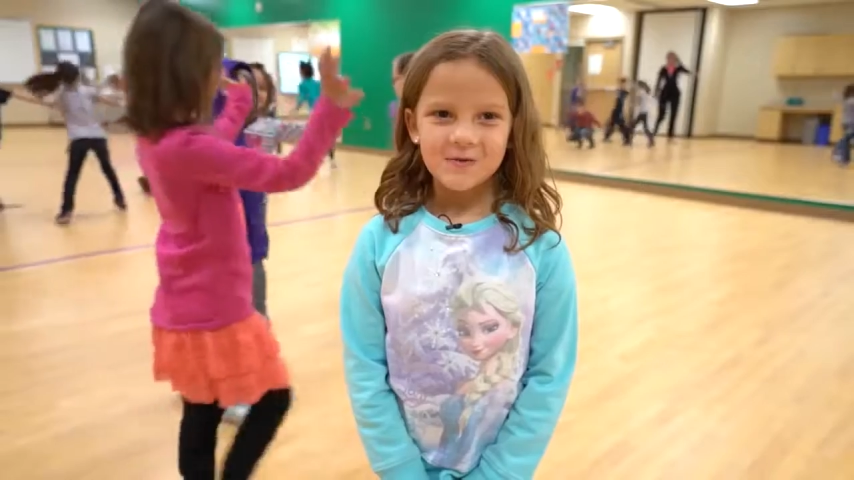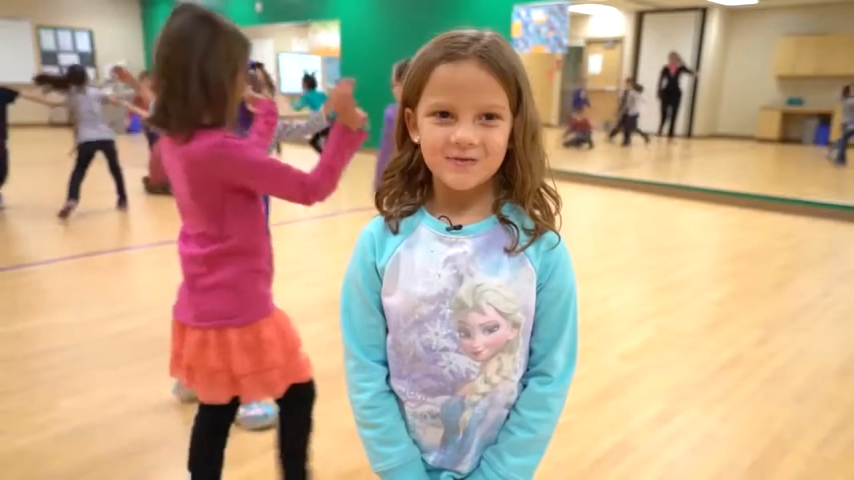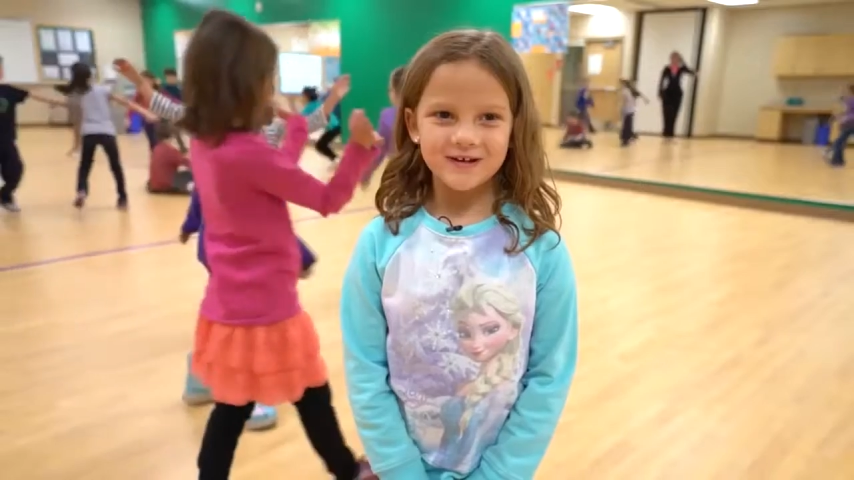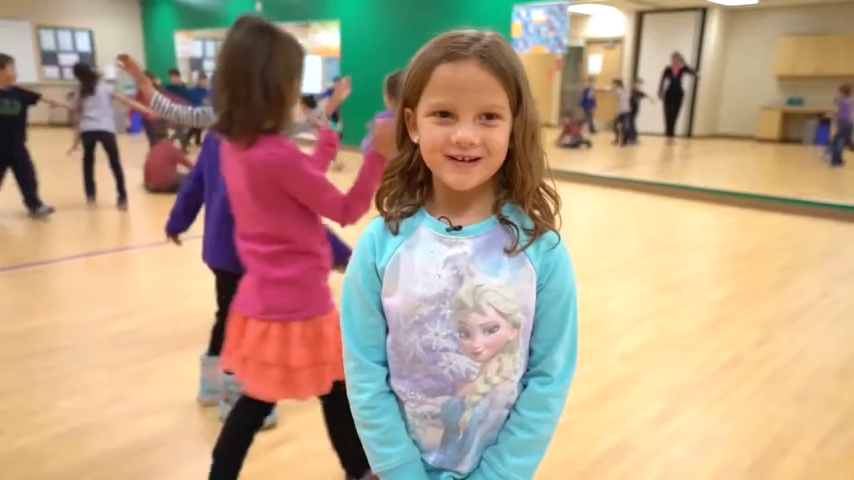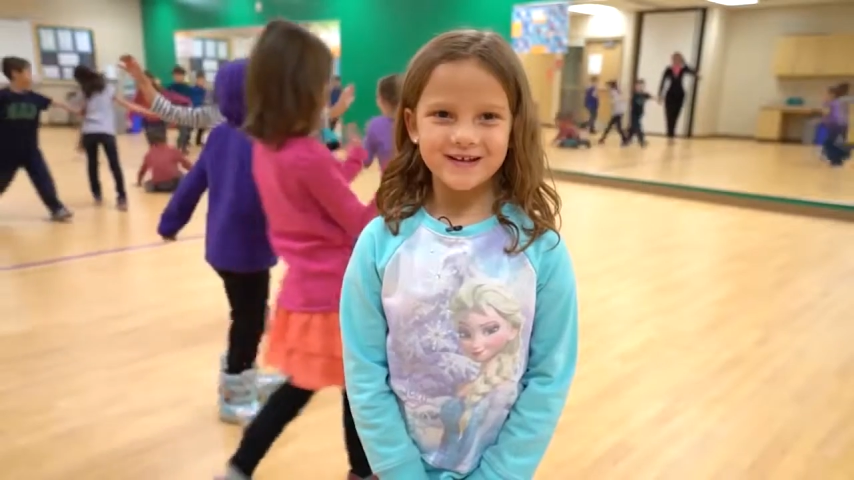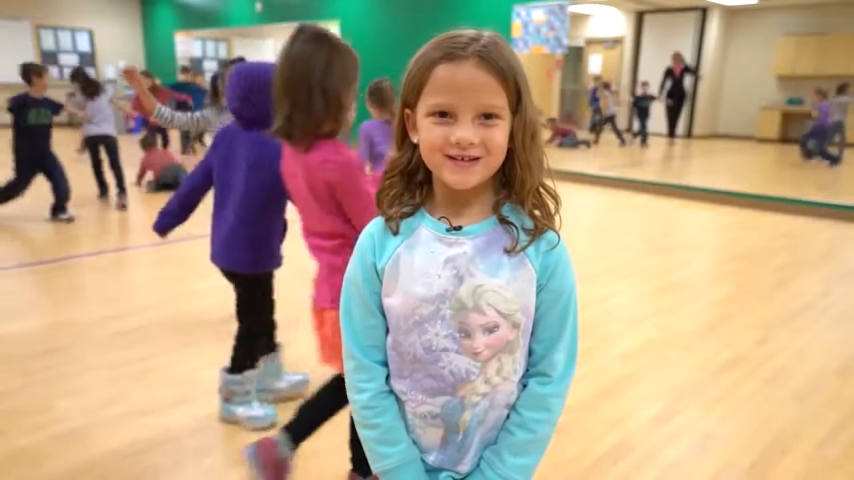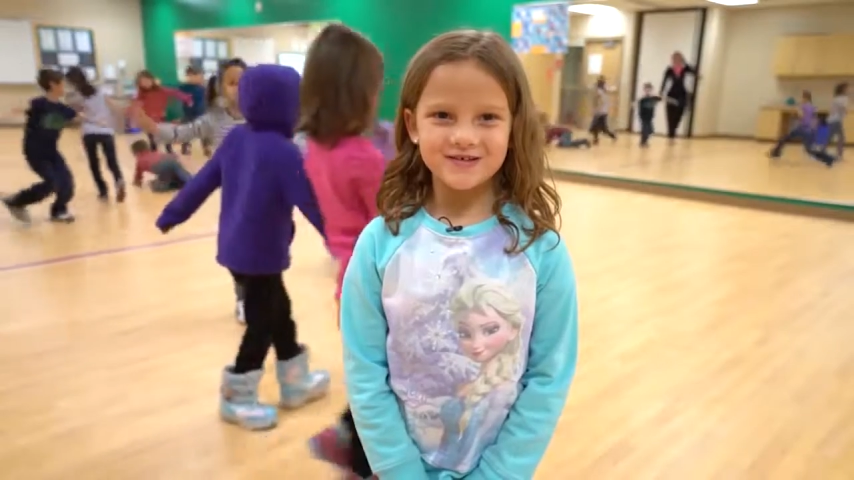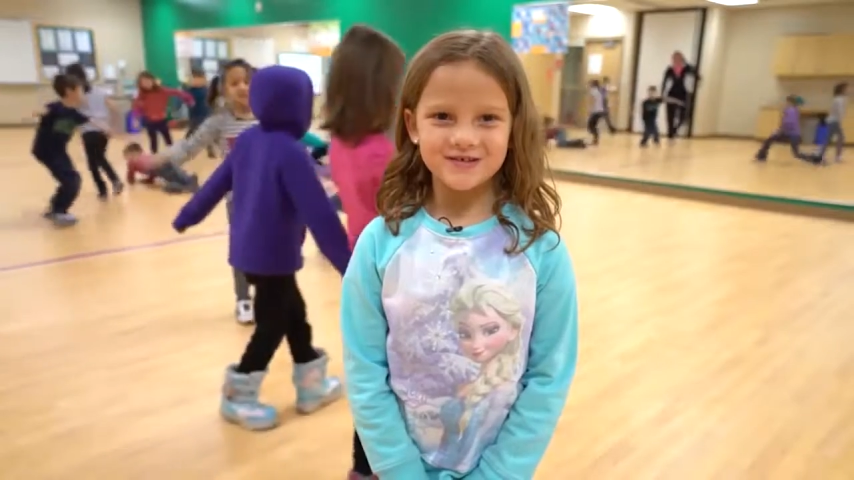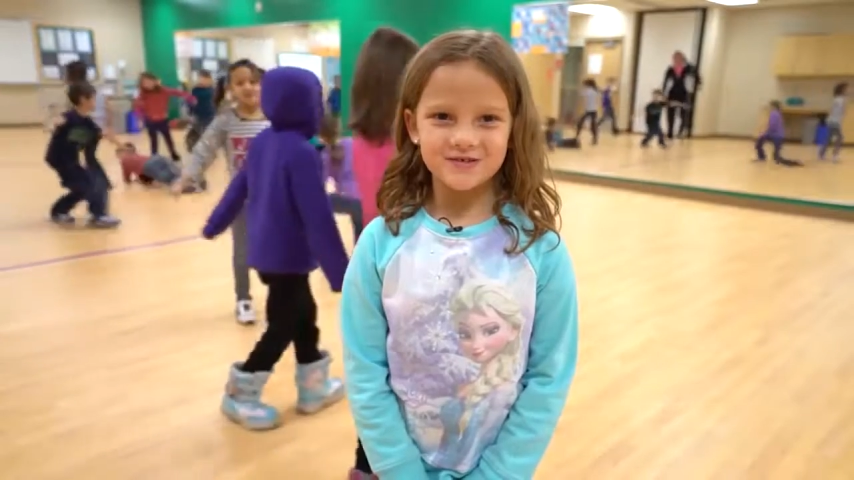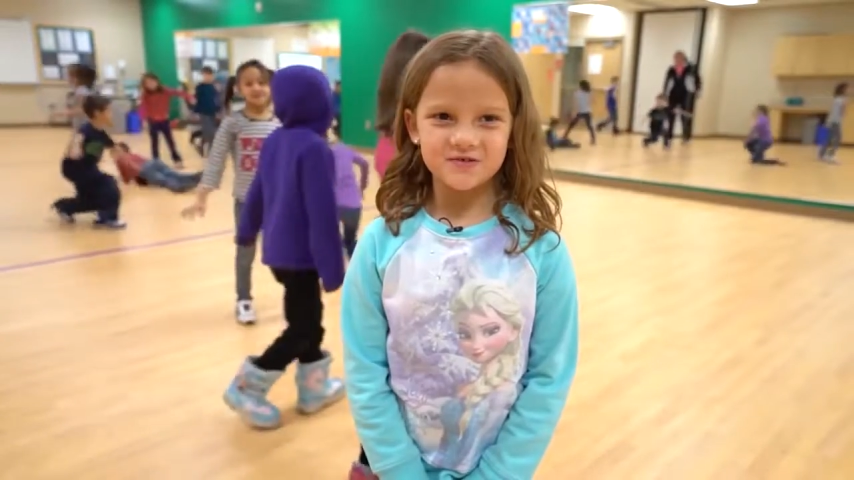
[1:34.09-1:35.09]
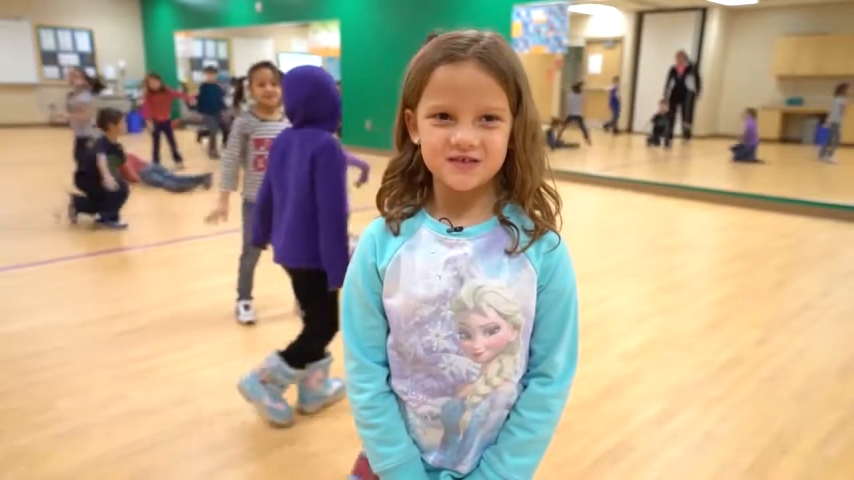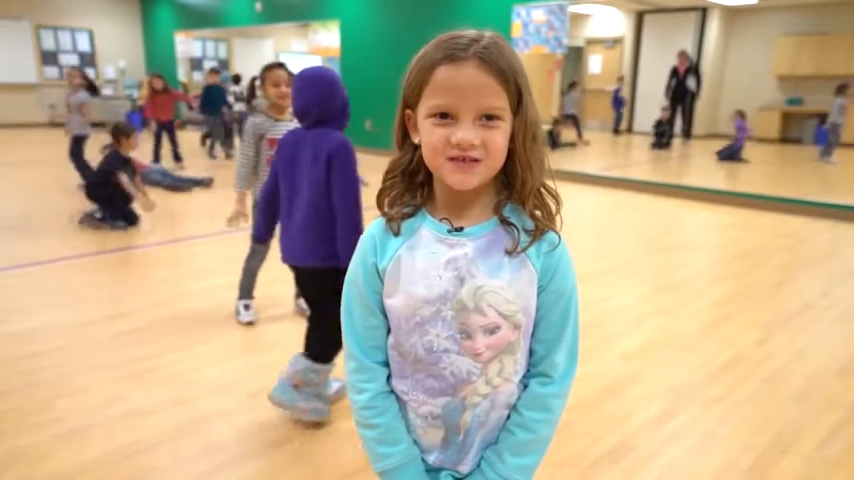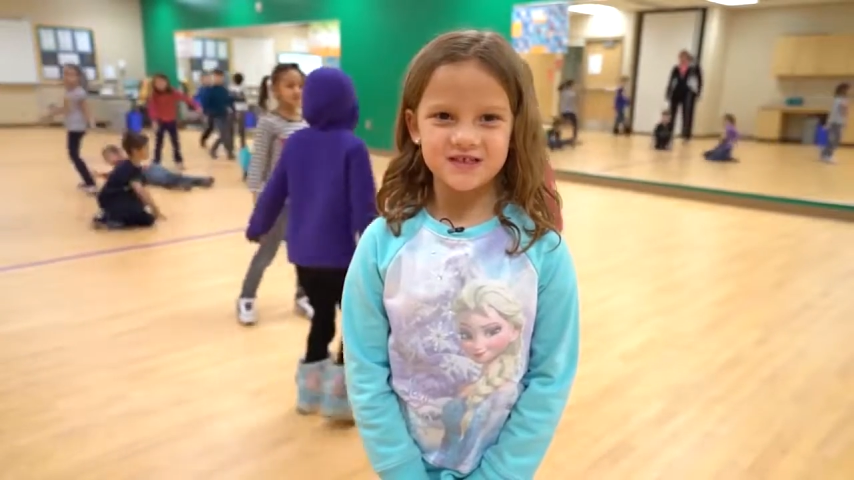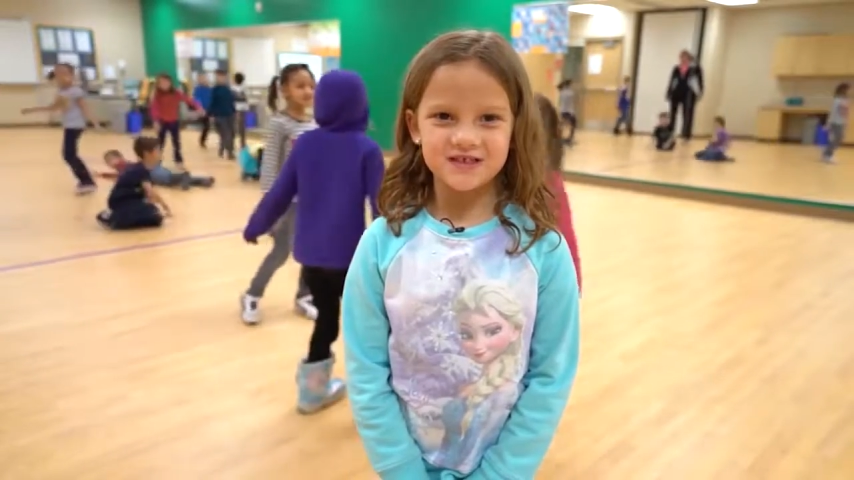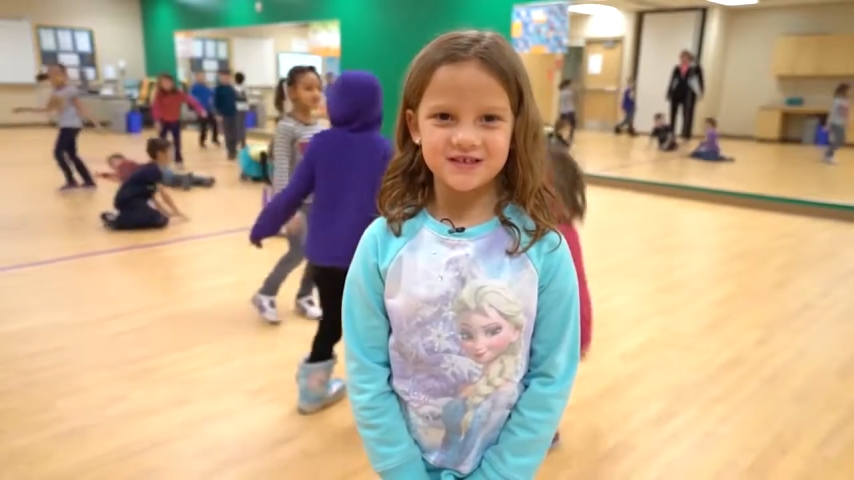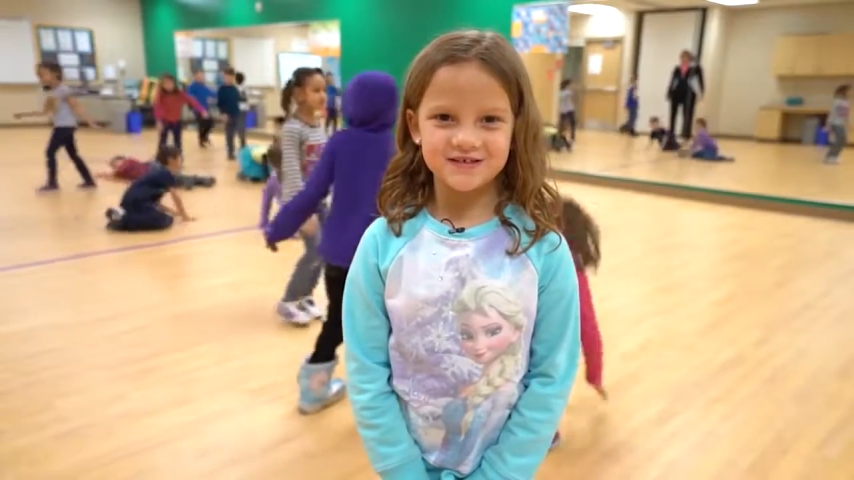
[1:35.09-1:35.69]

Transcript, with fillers: We need you to teach